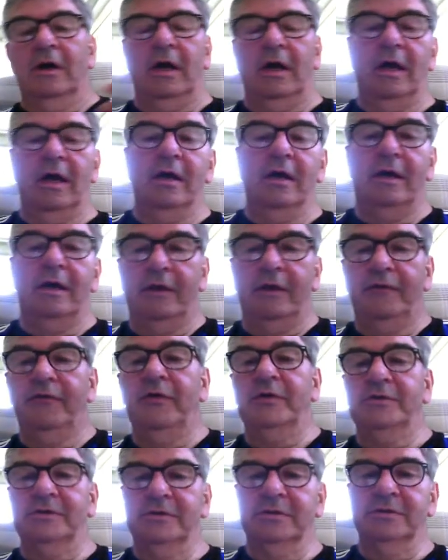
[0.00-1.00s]

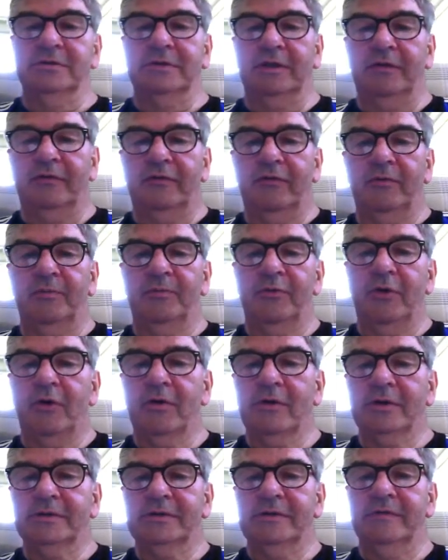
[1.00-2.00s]
efficiency, for
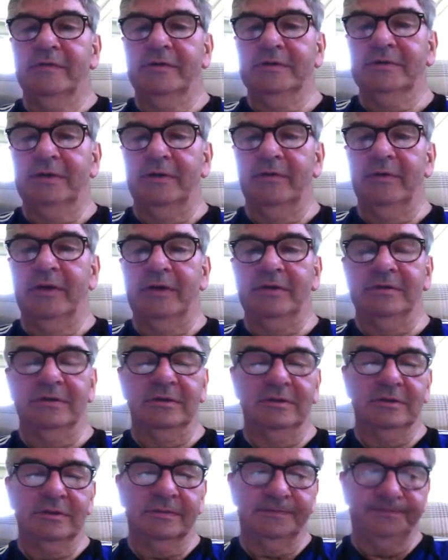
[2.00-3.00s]
productivity reasons.